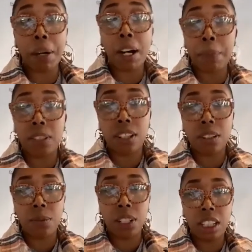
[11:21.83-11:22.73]

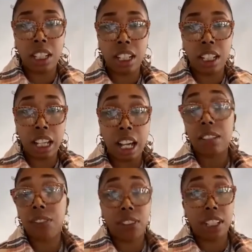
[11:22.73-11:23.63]
popular within
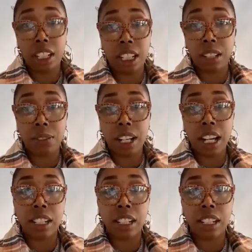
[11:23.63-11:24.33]
California anyway.